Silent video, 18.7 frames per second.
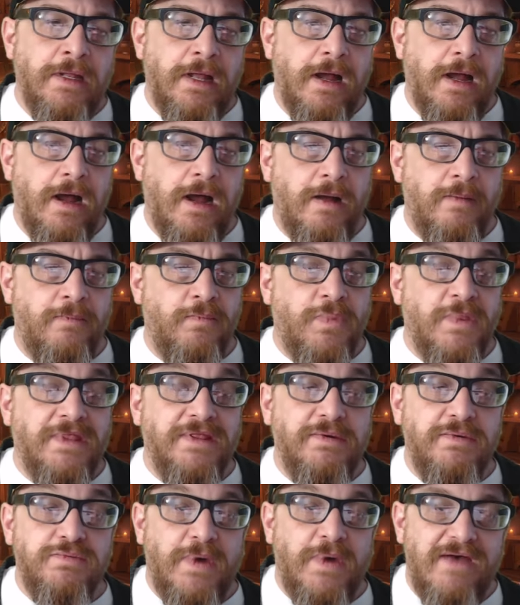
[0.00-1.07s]
Um,
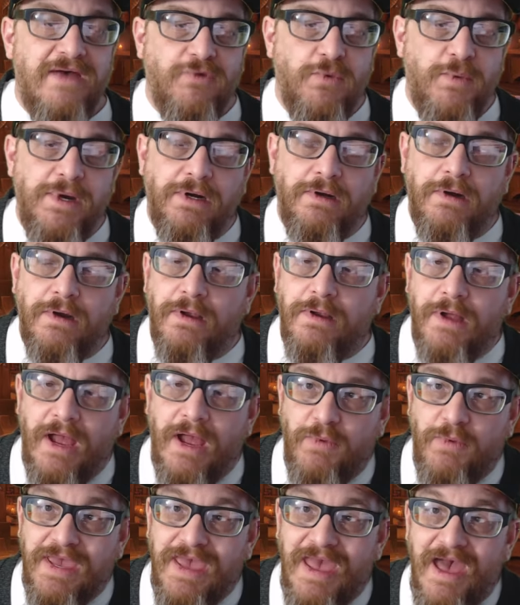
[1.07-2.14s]
we have a winner.
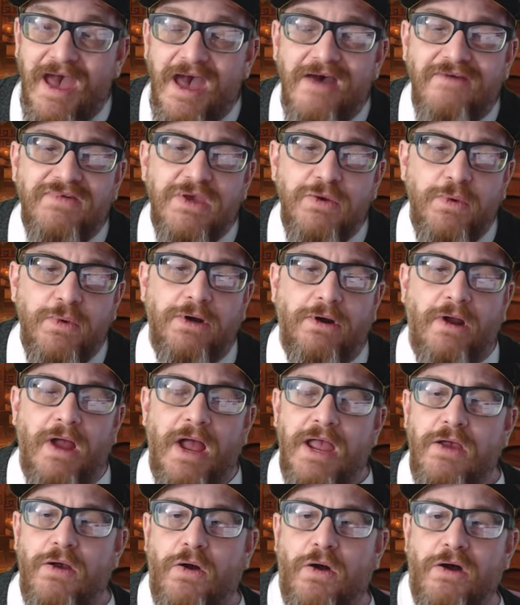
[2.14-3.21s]
We have a winner.
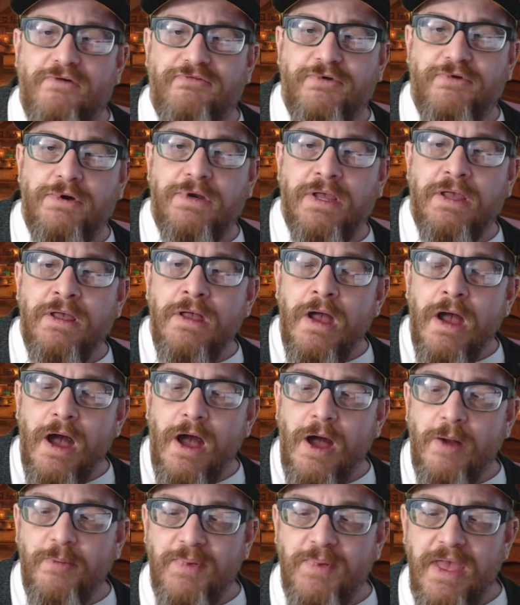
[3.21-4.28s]
I offered
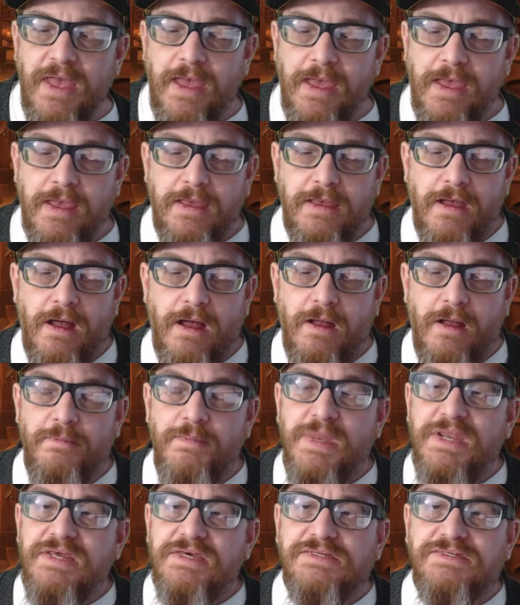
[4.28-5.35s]
up a uh,
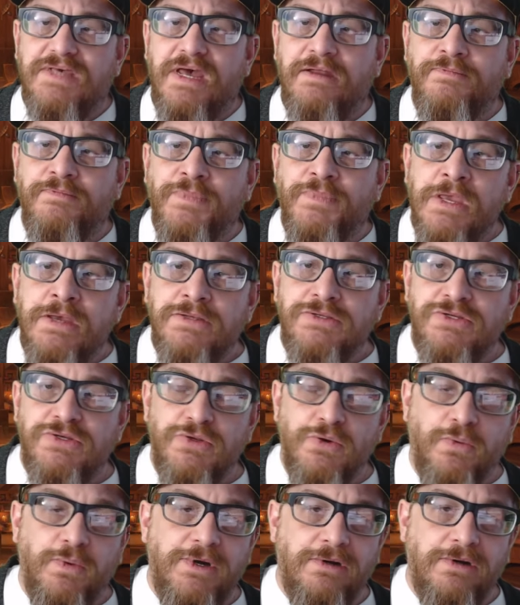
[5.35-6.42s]
mini set to
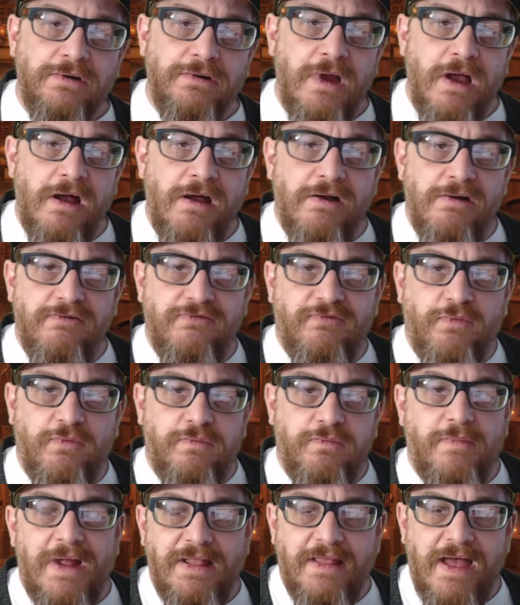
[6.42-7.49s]
the winner
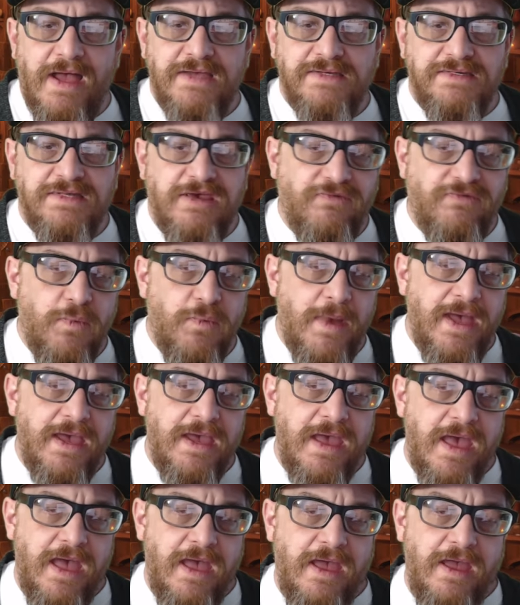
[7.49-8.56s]
of my last
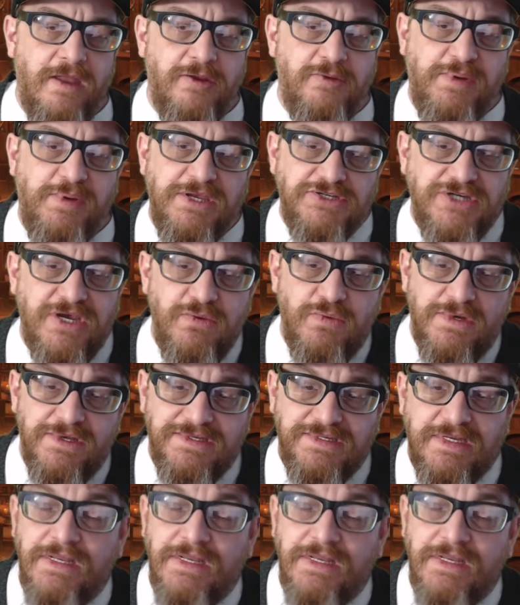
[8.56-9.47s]
giveaway and PJ Wilson